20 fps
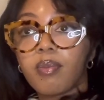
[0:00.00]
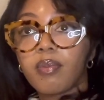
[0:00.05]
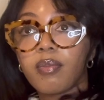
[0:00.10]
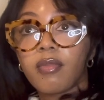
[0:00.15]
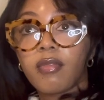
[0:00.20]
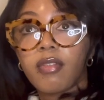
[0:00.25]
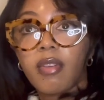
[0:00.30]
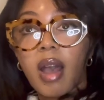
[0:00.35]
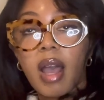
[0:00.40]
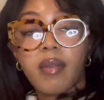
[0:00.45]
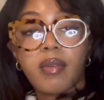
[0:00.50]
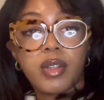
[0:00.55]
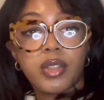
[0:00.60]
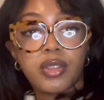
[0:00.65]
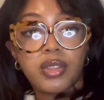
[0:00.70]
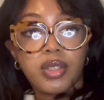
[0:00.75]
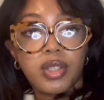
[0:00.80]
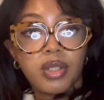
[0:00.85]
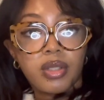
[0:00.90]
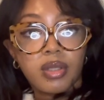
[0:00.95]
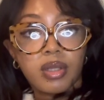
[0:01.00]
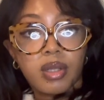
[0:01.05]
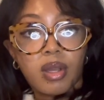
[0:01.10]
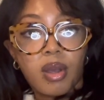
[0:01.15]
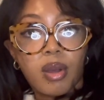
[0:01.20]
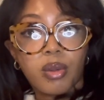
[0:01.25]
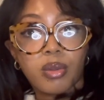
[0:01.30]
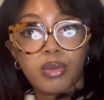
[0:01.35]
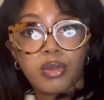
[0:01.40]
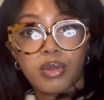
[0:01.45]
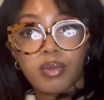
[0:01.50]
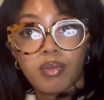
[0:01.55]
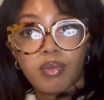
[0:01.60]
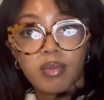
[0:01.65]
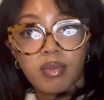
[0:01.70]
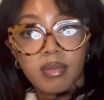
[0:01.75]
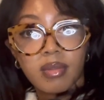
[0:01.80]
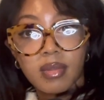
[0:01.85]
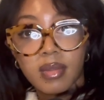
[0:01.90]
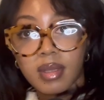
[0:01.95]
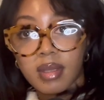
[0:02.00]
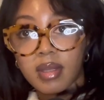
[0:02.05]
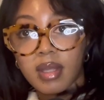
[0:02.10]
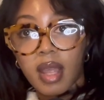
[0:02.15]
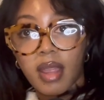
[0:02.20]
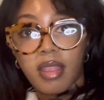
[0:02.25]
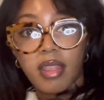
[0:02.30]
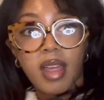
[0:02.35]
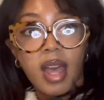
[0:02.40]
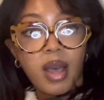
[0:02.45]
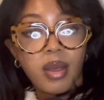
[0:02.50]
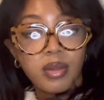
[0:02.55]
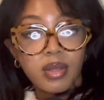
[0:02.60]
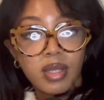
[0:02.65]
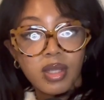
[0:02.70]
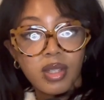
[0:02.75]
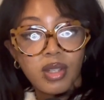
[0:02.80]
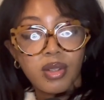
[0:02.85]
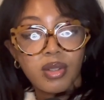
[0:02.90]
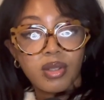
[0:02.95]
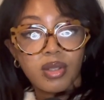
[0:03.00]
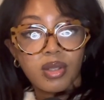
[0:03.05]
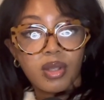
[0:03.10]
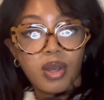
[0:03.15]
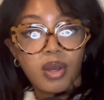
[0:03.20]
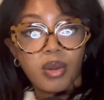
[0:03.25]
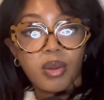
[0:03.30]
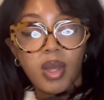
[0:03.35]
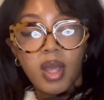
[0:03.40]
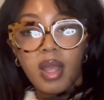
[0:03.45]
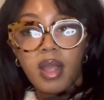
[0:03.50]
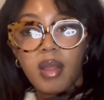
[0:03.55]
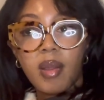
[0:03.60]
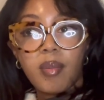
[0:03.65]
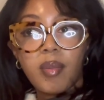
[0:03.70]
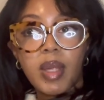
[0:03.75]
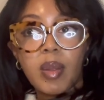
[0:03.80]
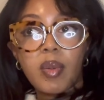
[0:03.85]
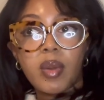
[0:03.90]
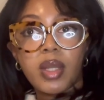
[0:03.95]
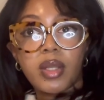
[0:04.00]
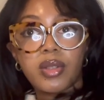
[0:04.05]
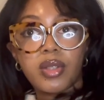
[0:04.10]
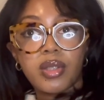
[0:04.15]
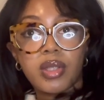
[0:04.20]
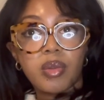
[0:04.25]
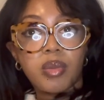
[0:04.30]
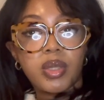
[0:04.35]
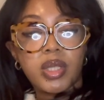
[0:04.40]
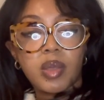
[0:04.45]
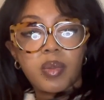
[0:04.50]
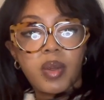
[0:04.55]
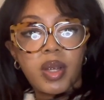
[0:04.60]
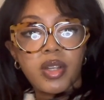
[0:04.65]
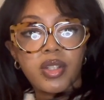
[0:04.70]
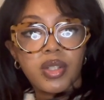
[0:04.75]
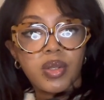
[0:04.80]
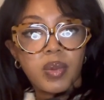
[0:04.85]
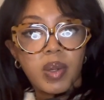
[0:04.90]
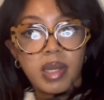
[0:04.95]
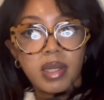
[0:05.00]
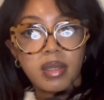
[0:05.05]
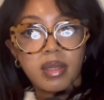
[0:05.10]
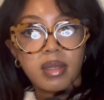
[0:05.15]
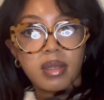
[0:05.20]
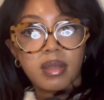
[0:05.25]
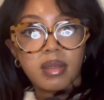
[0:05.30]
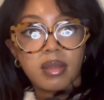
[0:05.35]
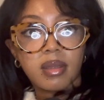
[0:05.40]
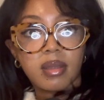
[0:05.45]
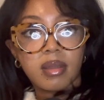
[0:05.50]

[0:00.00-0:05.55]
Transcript: 500 years ago, 1,000 years ago, people understood what depression was?